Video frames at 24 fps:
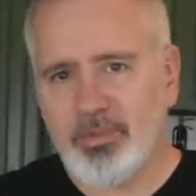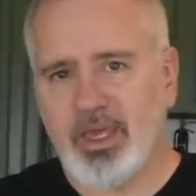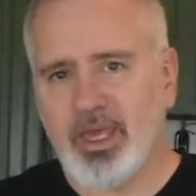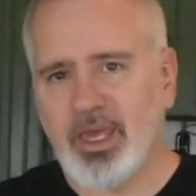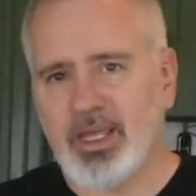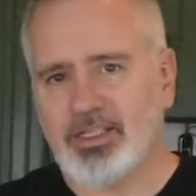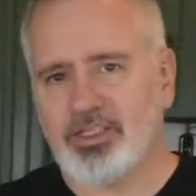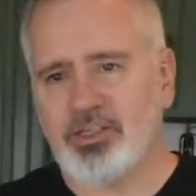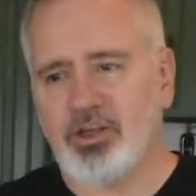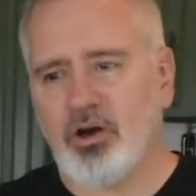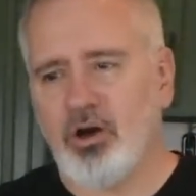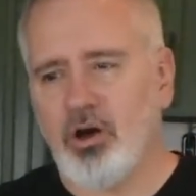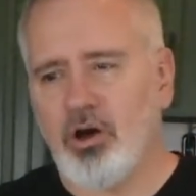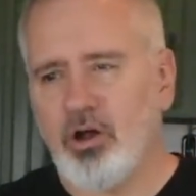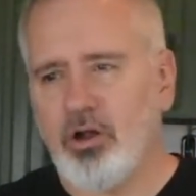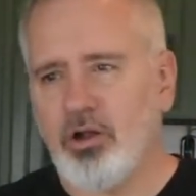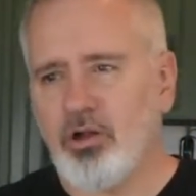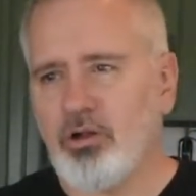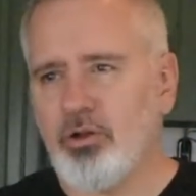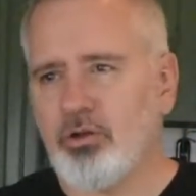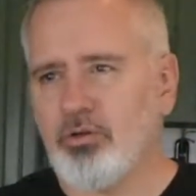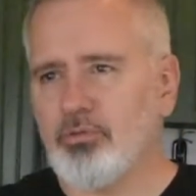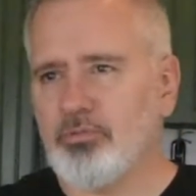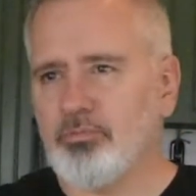It's
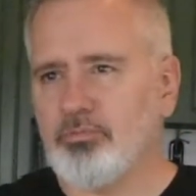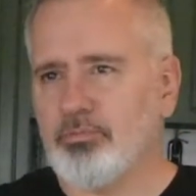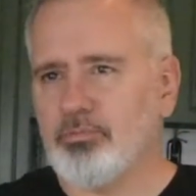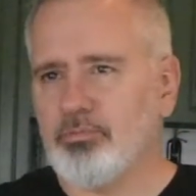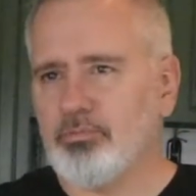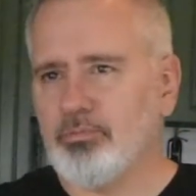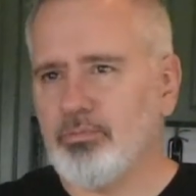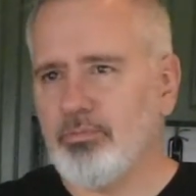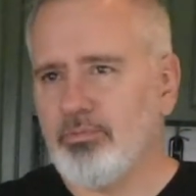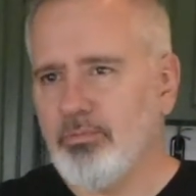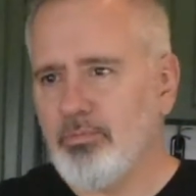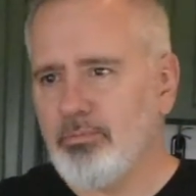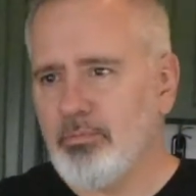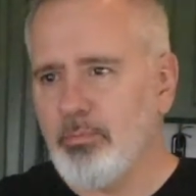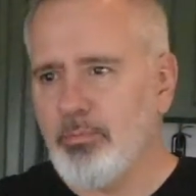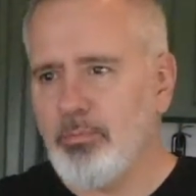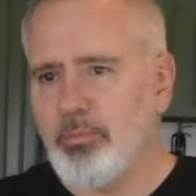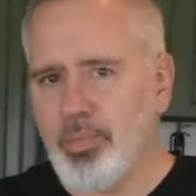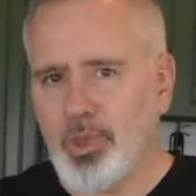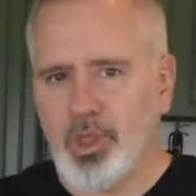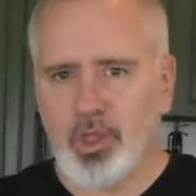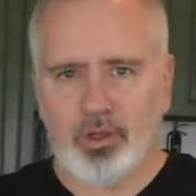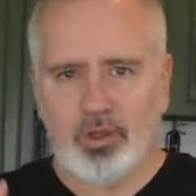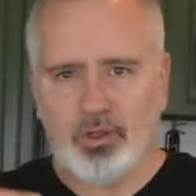all
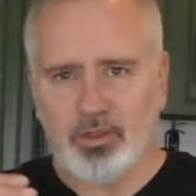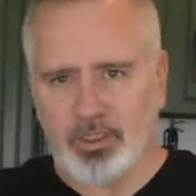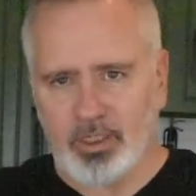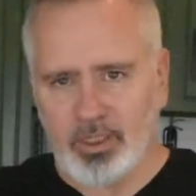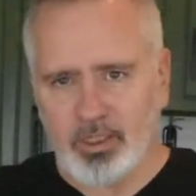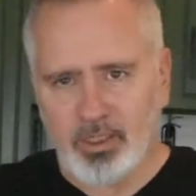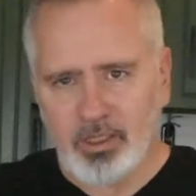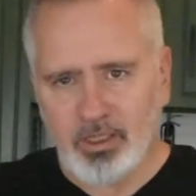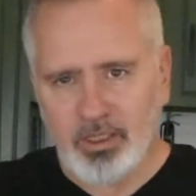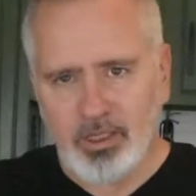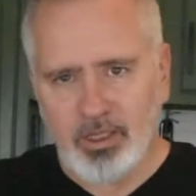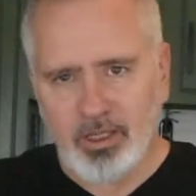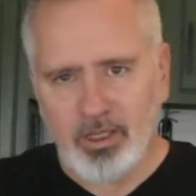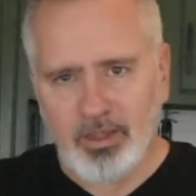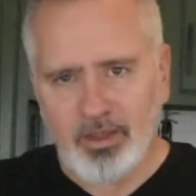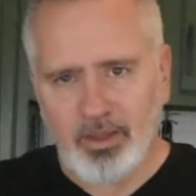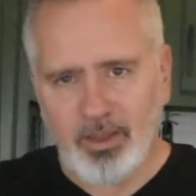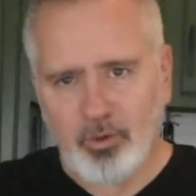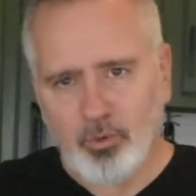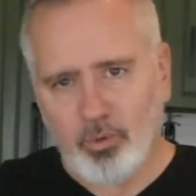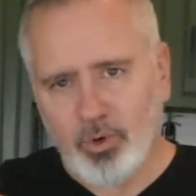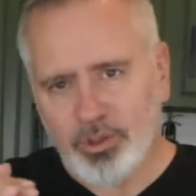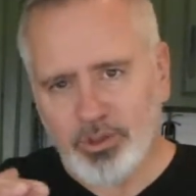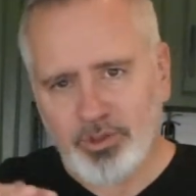build.
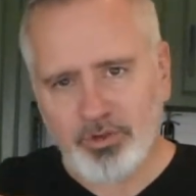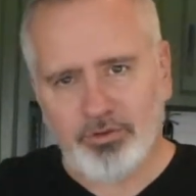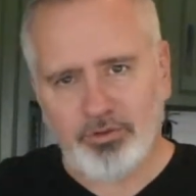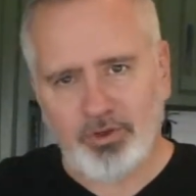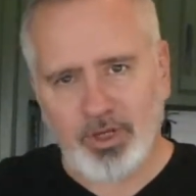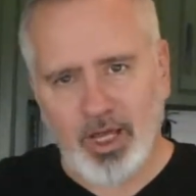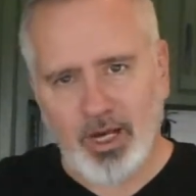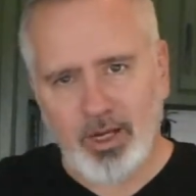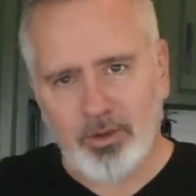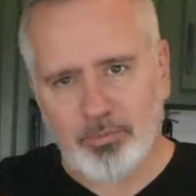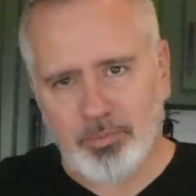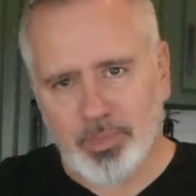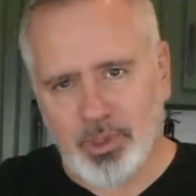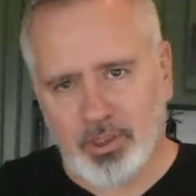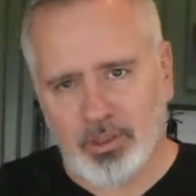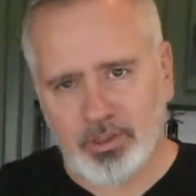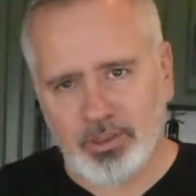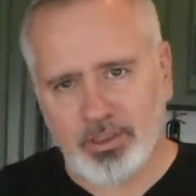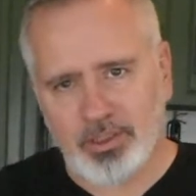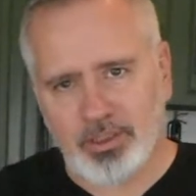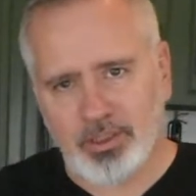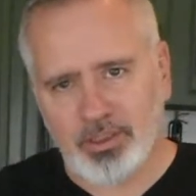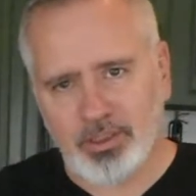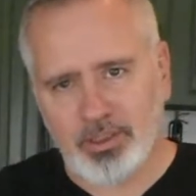Then once you've got it
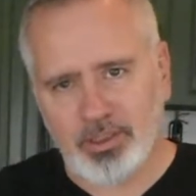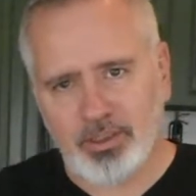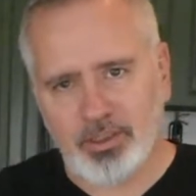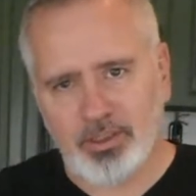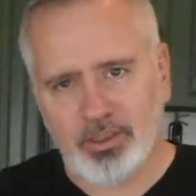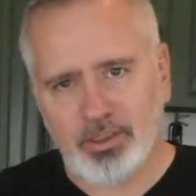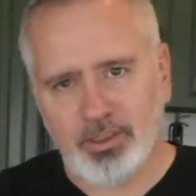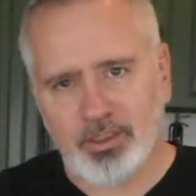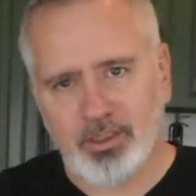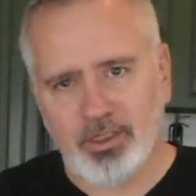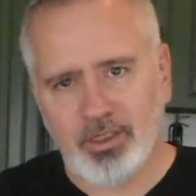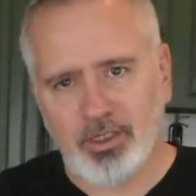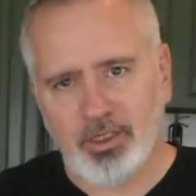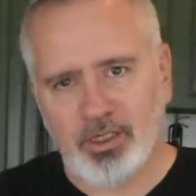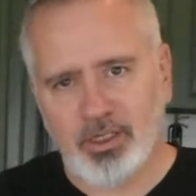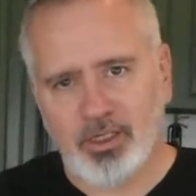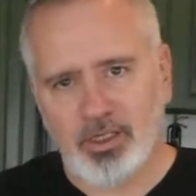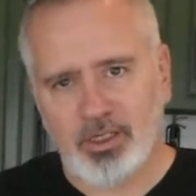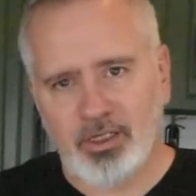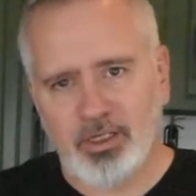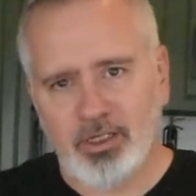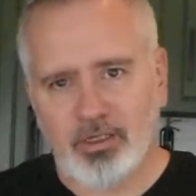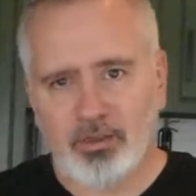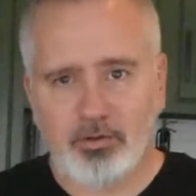built,
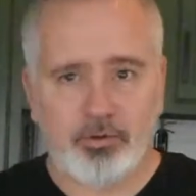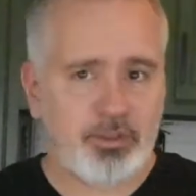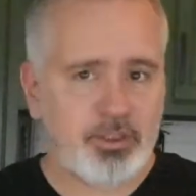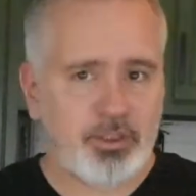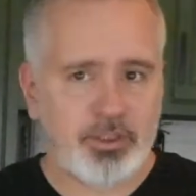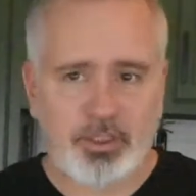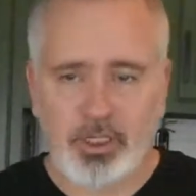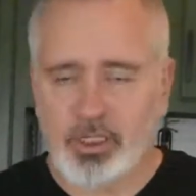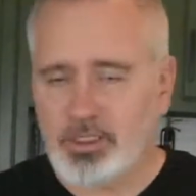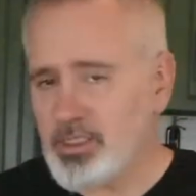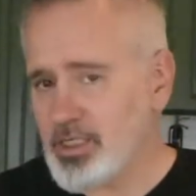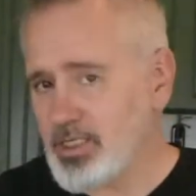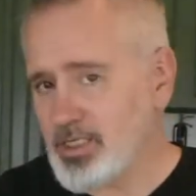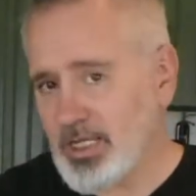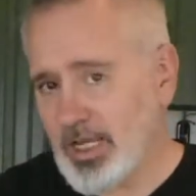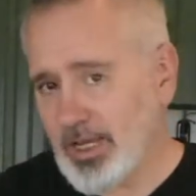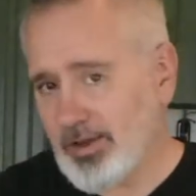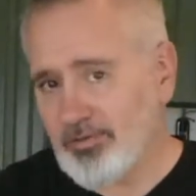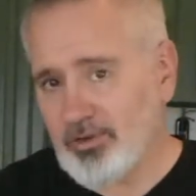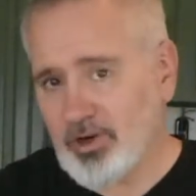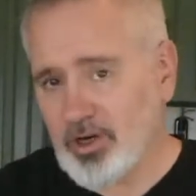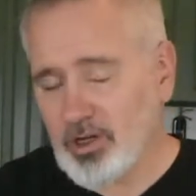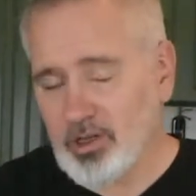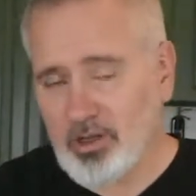which doesn't take
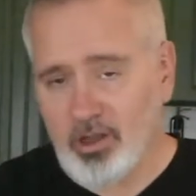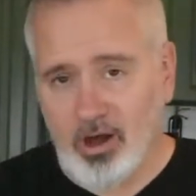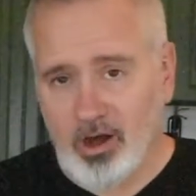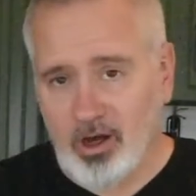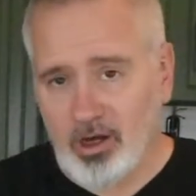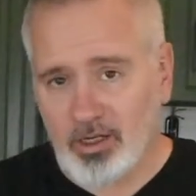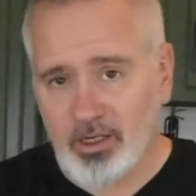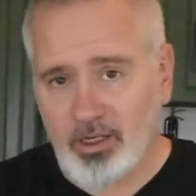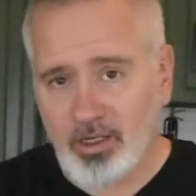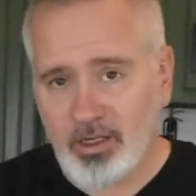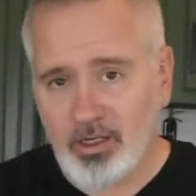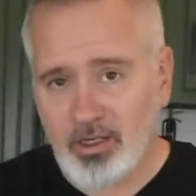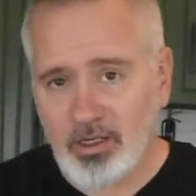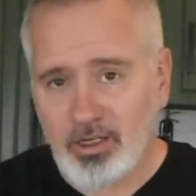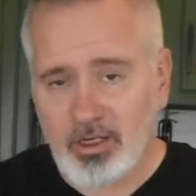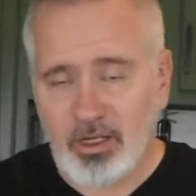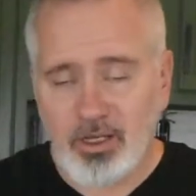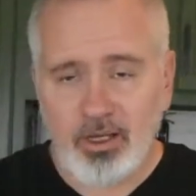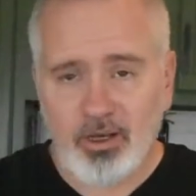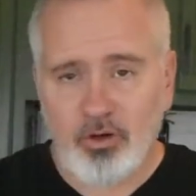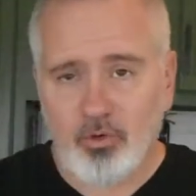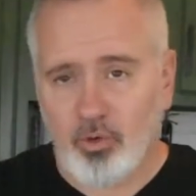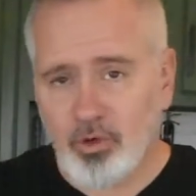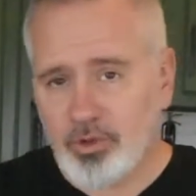very long,
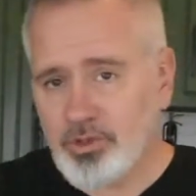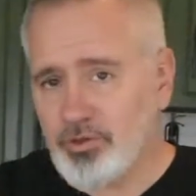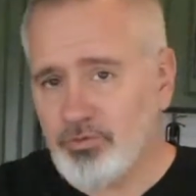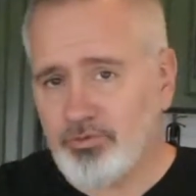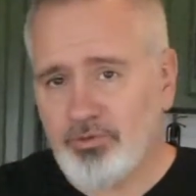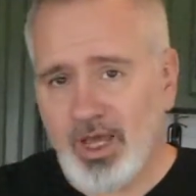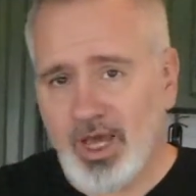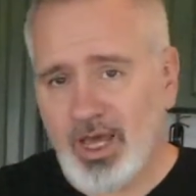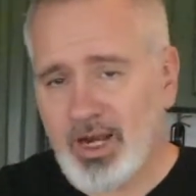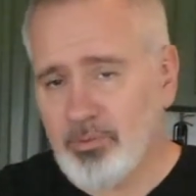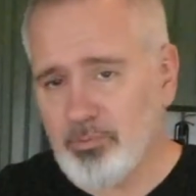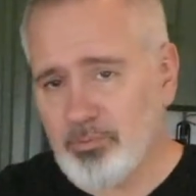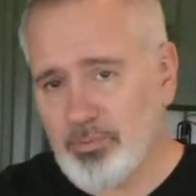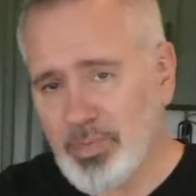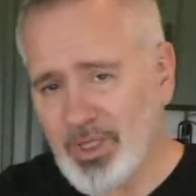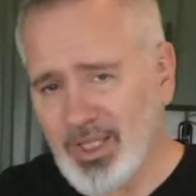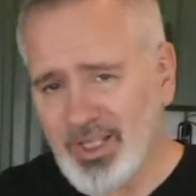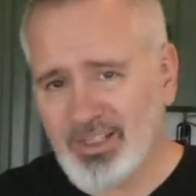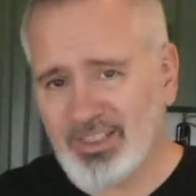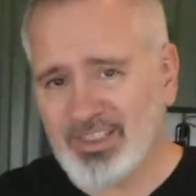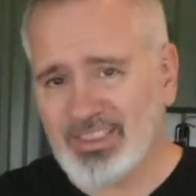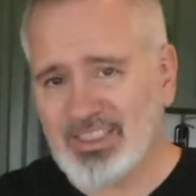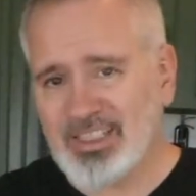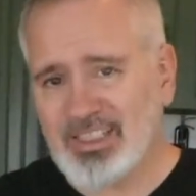once you've got it
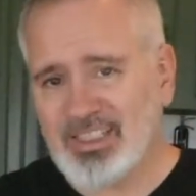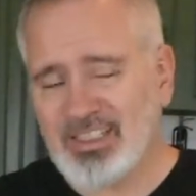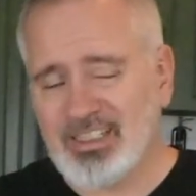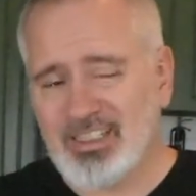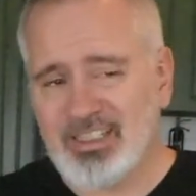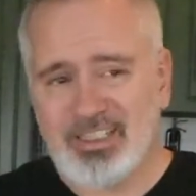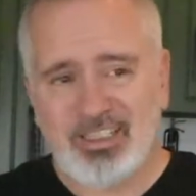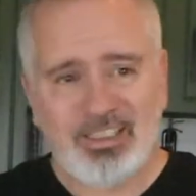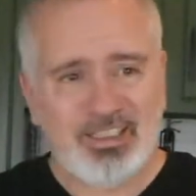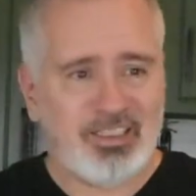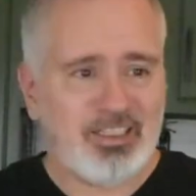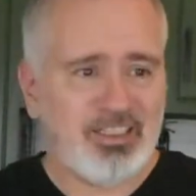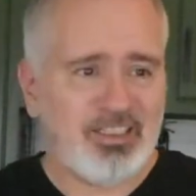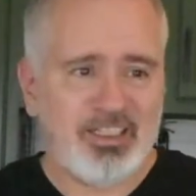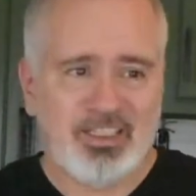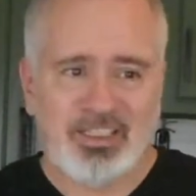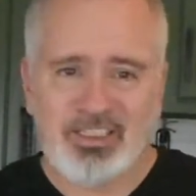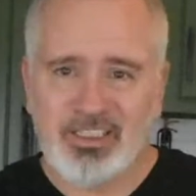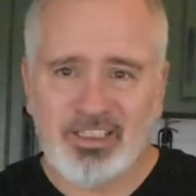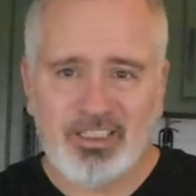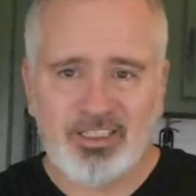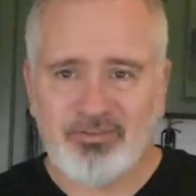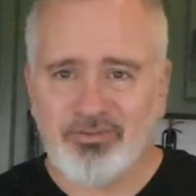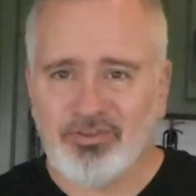built, it's
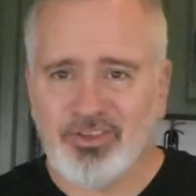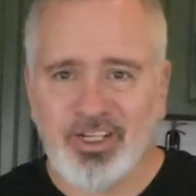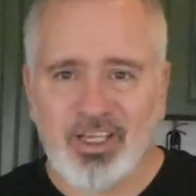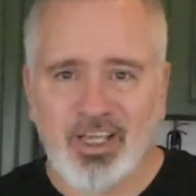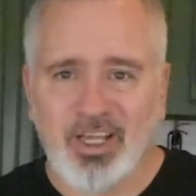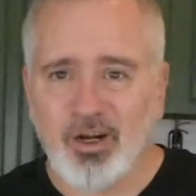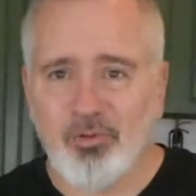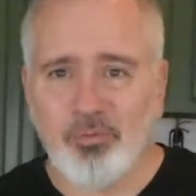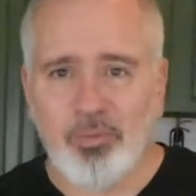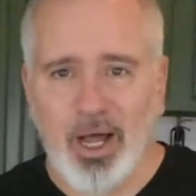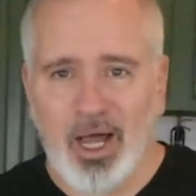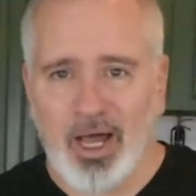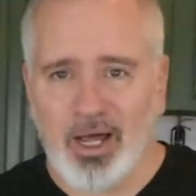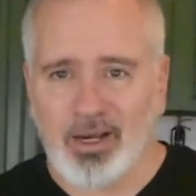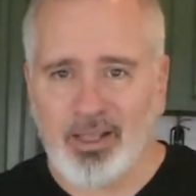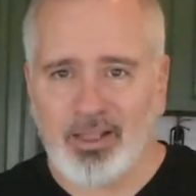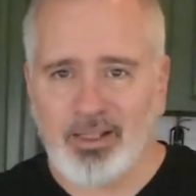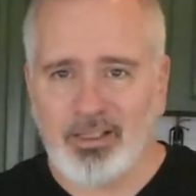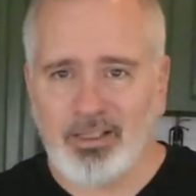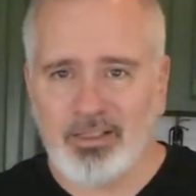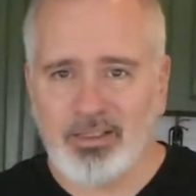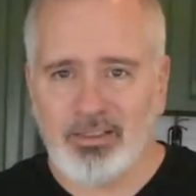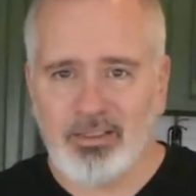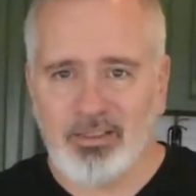just forget about it,
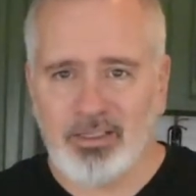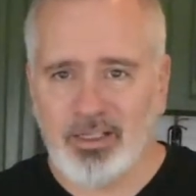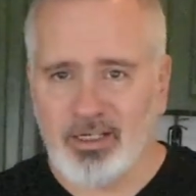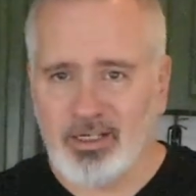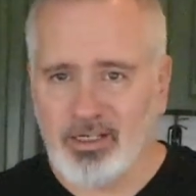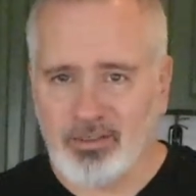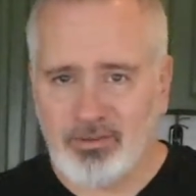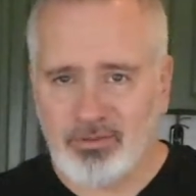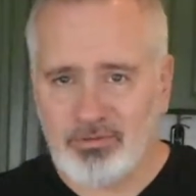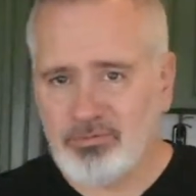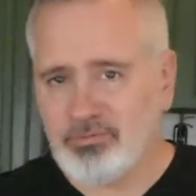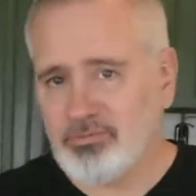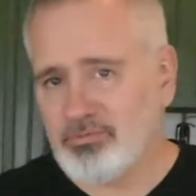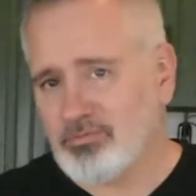you know?